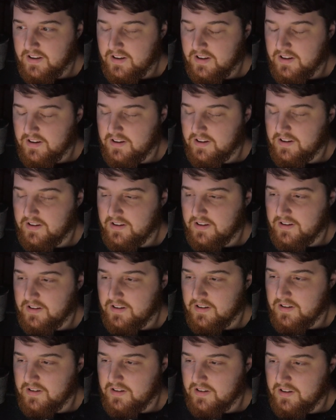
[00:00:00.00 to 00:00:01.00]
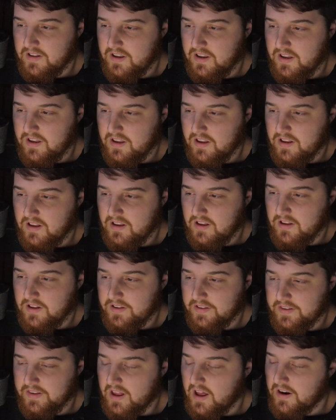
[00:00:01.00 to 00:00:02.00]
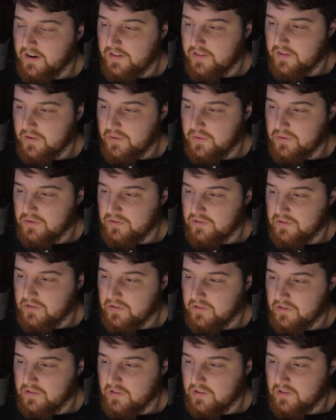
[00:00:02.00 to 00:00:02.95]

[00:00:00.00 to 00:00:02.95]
A lot of those